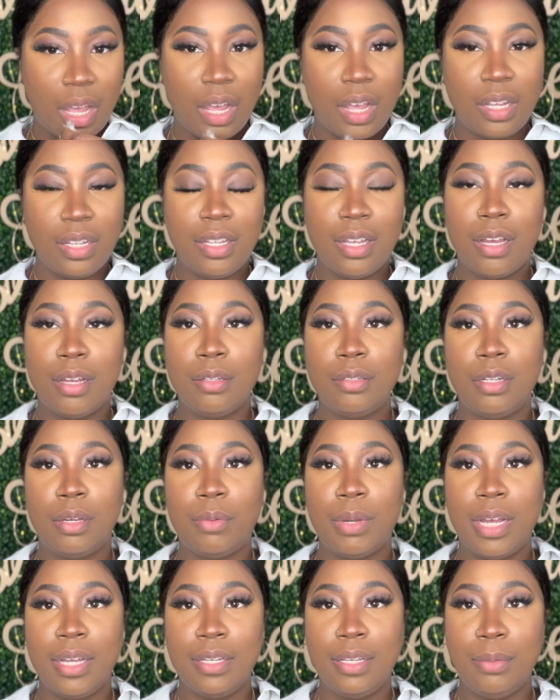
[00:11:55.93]
Y'all don't know
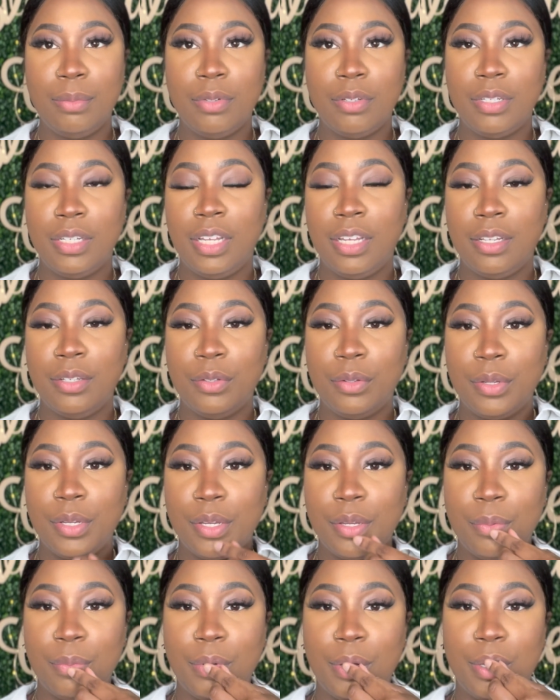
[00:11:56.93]
why I keep doing that. Knowing
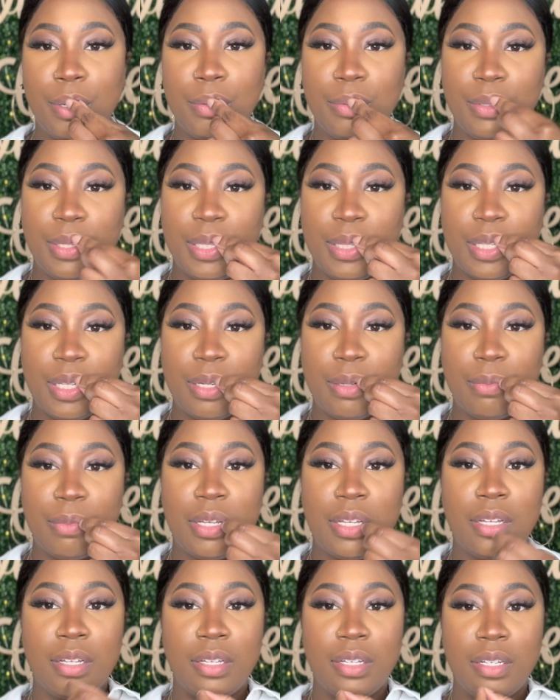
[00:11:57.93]
good well I don't get that on
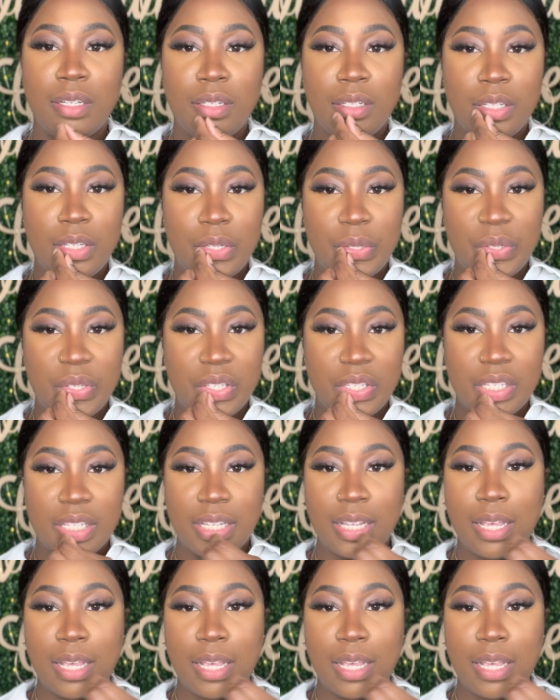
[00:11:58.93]
my lips.